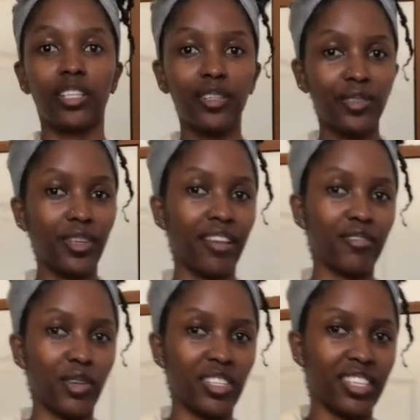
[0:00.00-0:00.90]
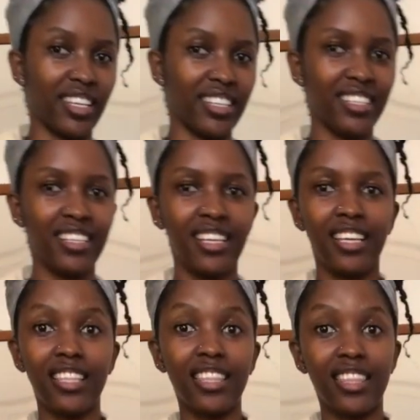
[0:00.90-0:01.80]
those who have not seen
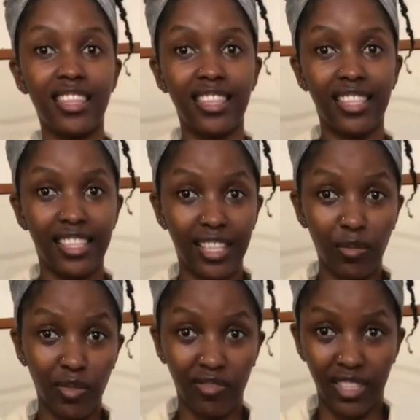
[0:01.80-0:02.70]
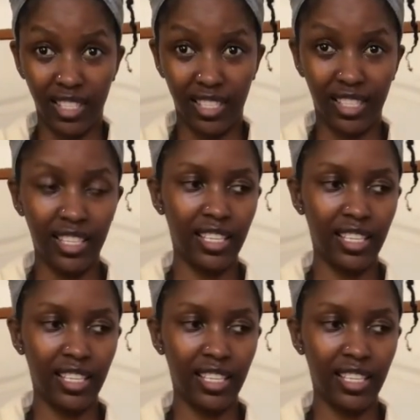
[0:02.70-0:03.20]
some of these,